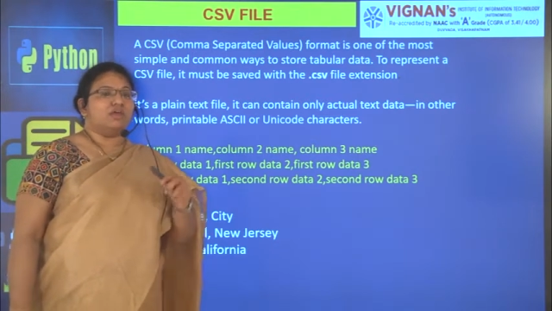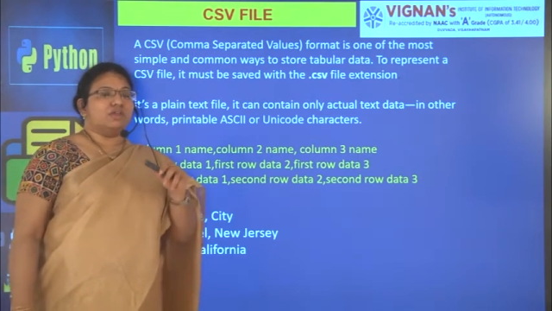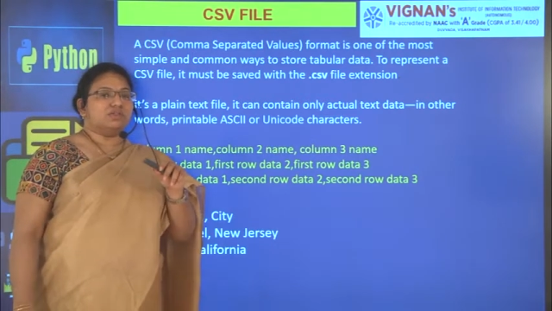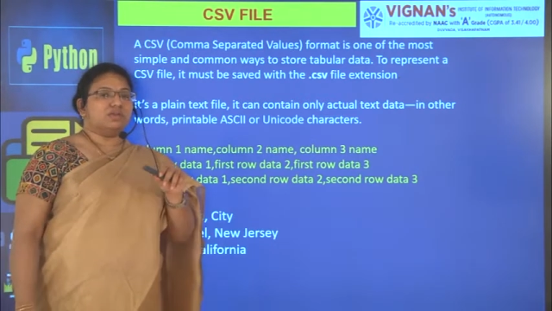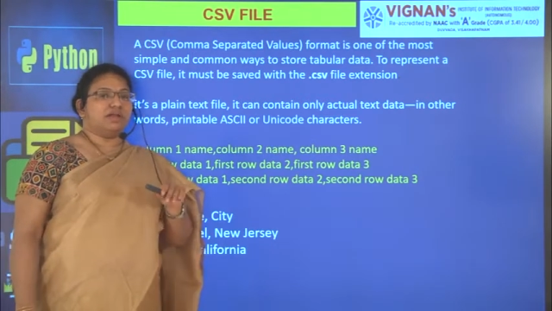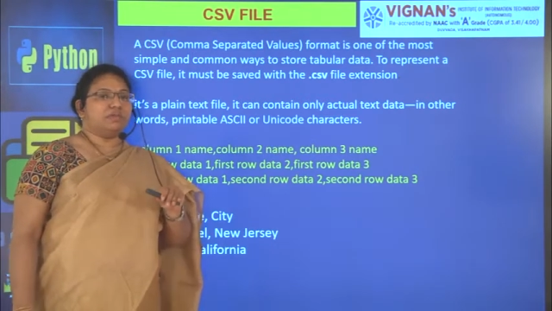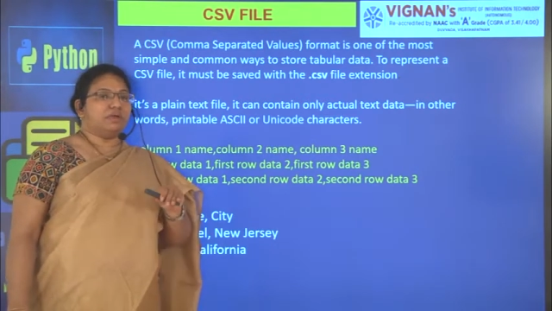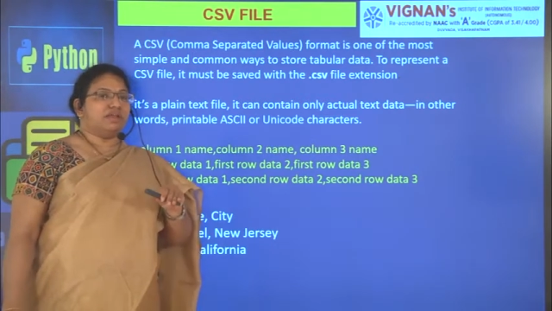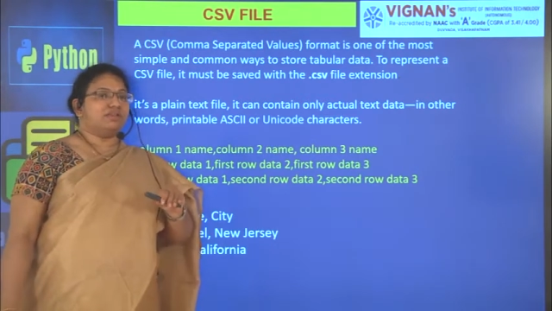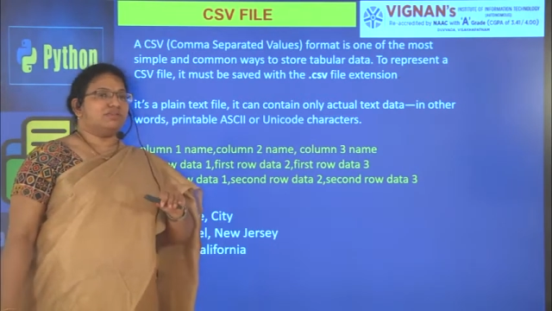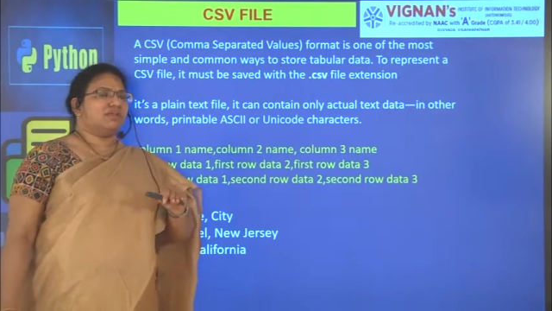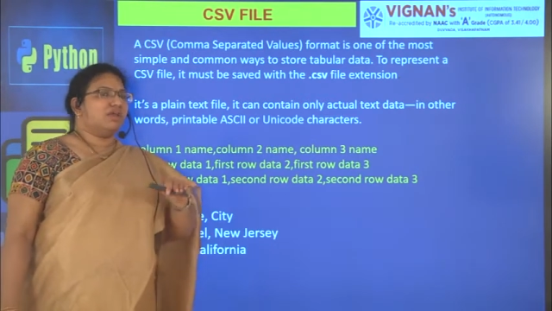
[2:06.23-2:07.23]
So that
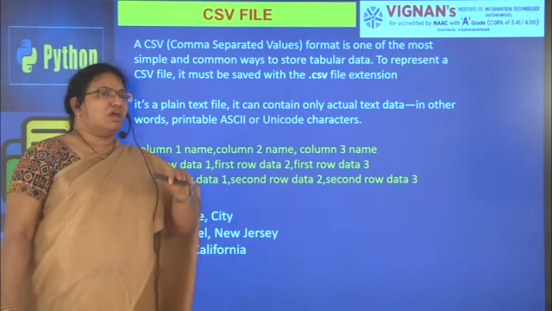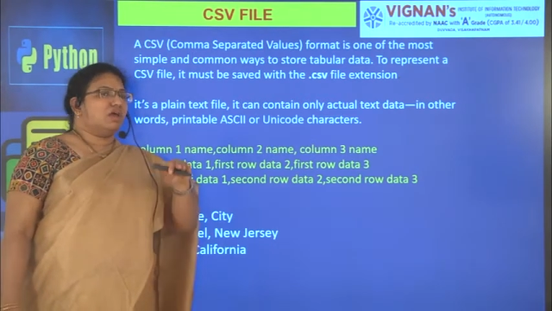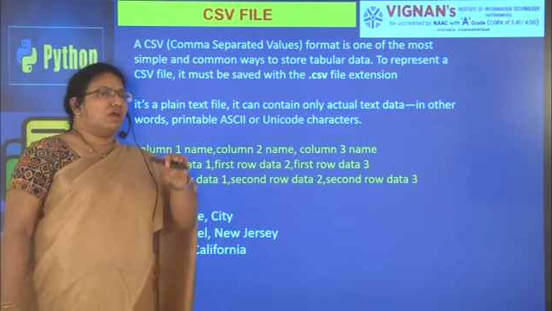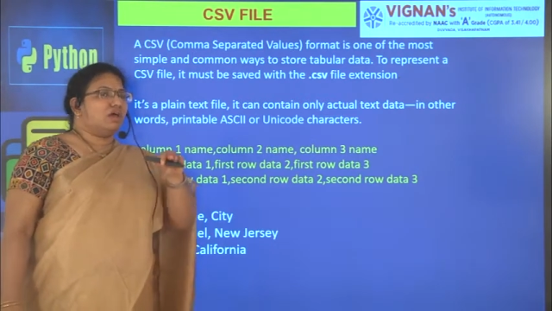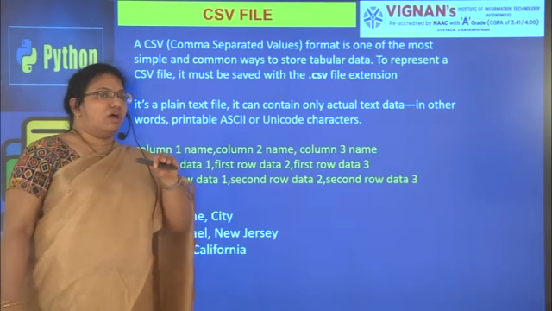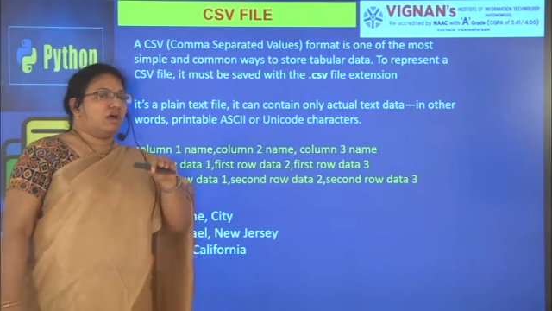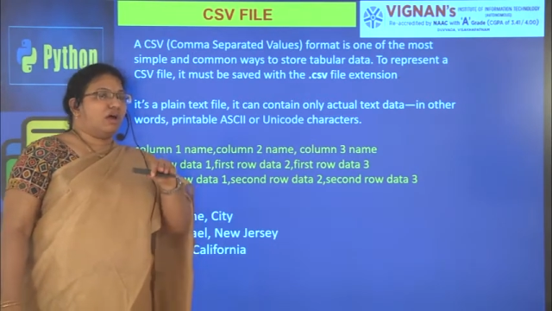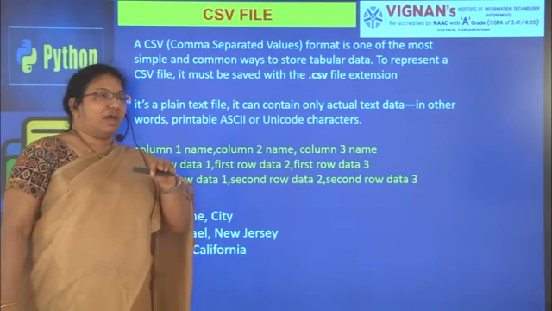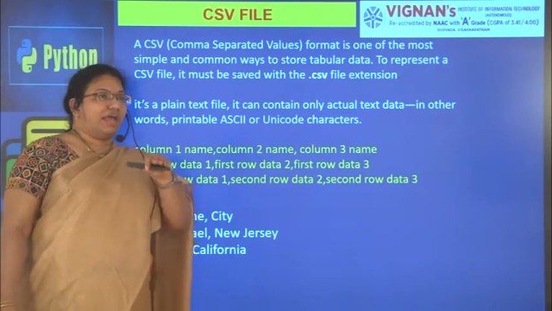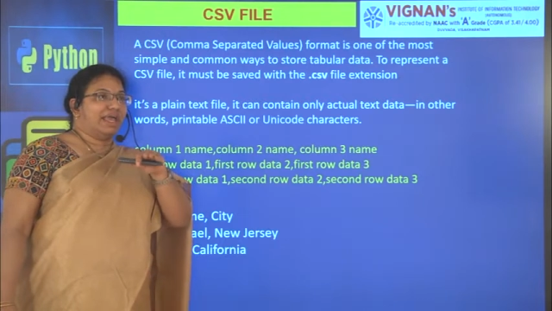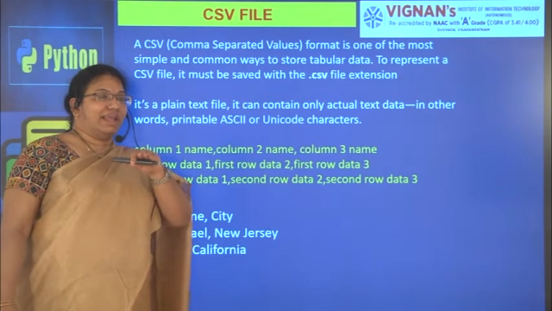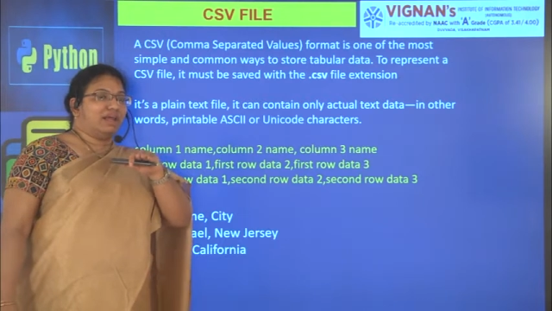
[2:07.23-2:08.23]
means
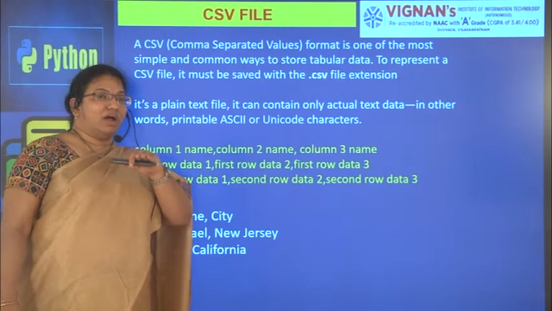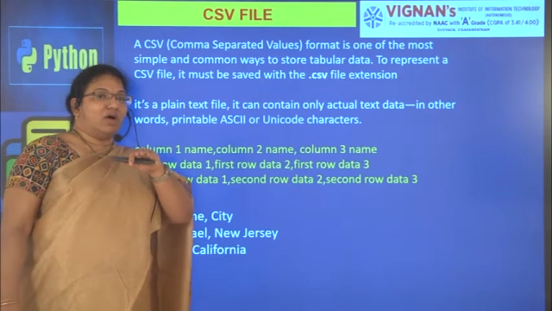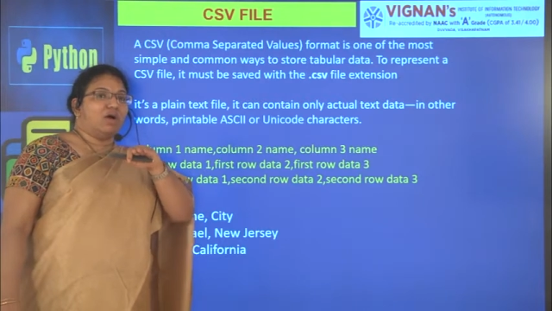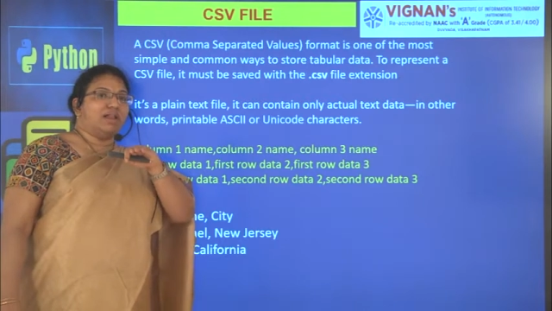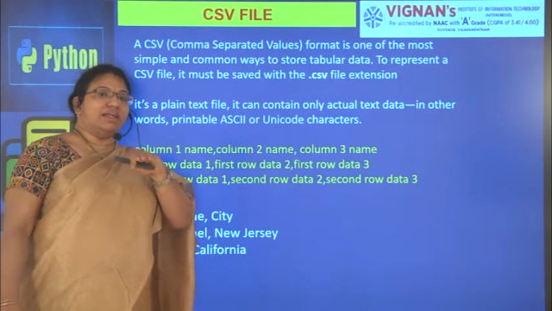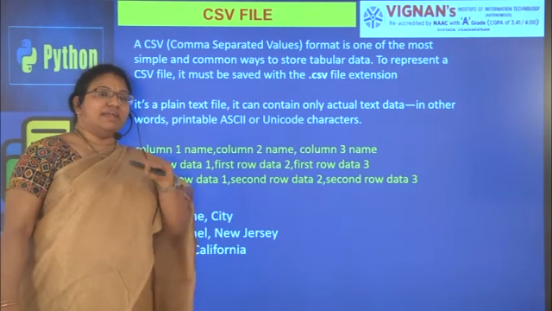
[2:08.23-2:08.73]
all the